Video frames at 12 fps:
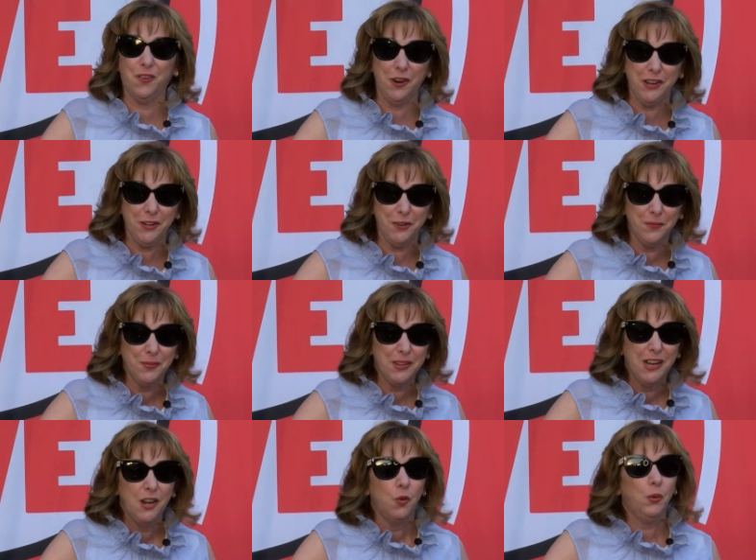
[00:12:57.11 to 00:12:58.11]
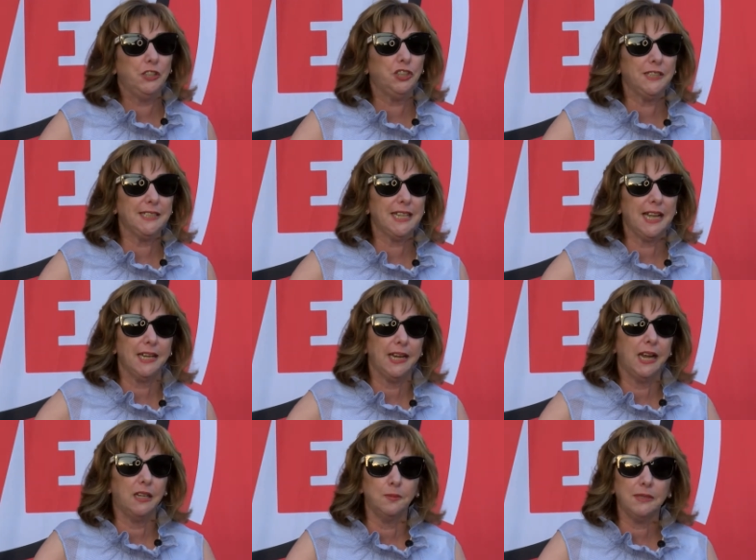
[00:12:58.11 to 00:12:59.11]
for you, which is that
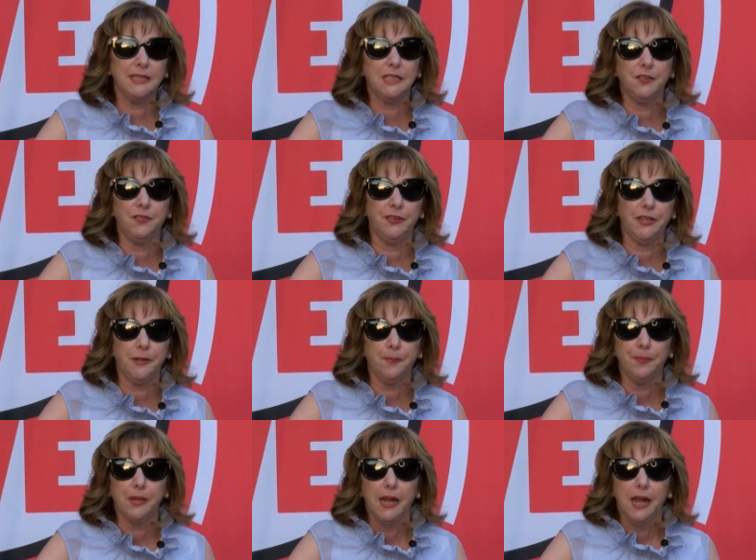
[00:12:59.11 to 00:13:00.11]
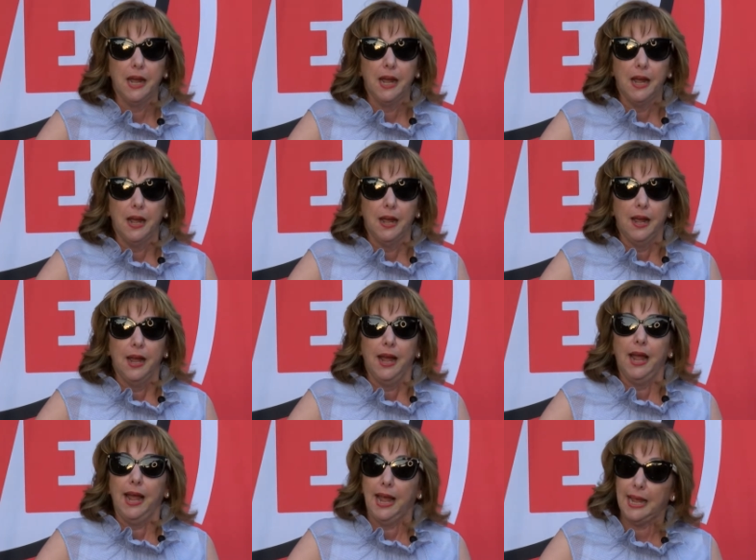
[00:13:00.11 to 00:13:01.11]
LMC TV
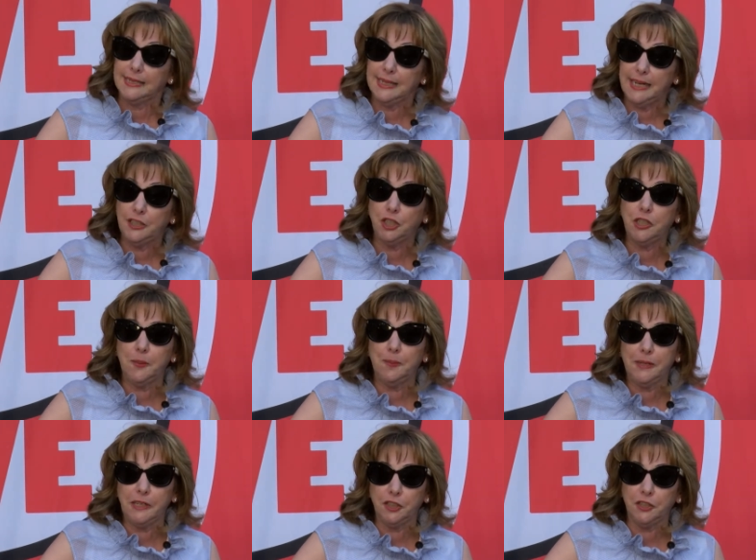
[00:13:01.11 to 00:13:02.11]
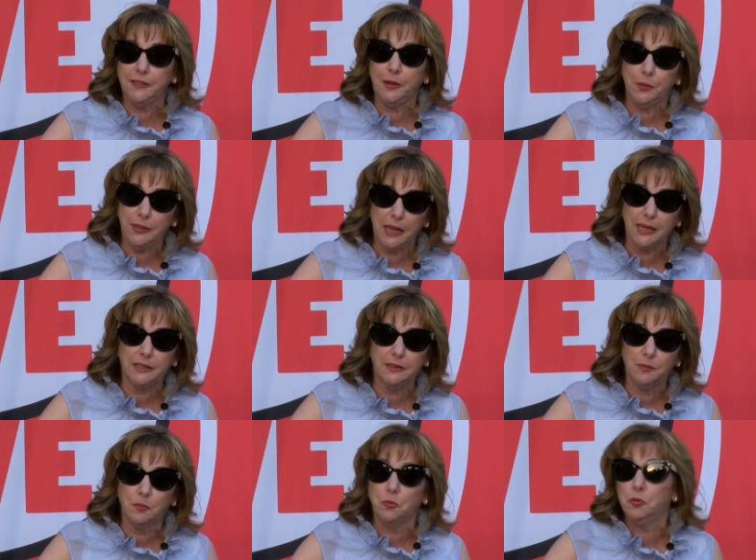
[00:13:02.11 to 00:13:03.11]
has an HD petition that we'd like
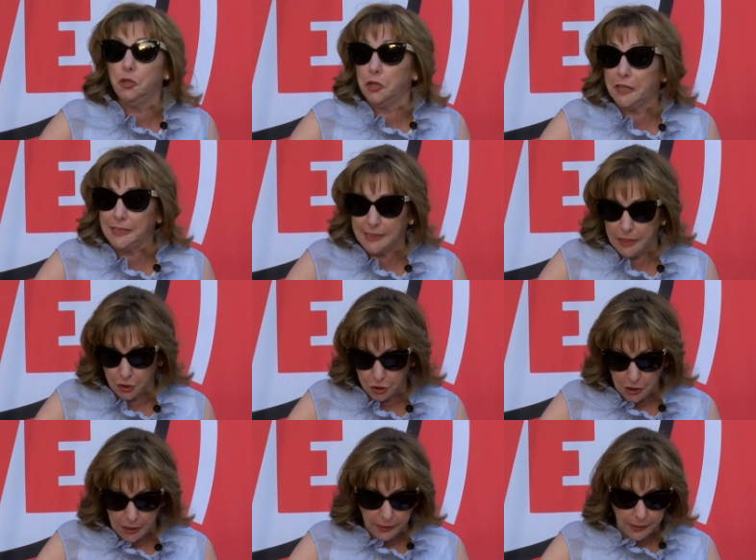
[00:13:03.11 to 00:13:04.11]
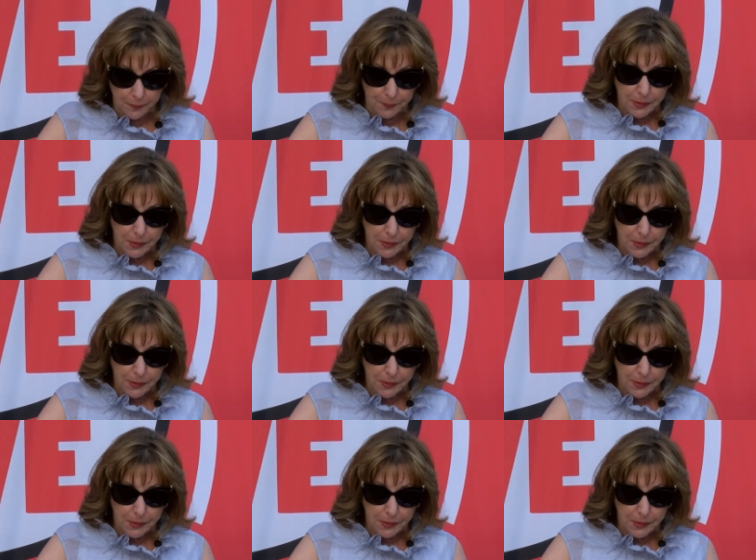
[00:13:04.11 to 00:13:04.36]
you to consider signing.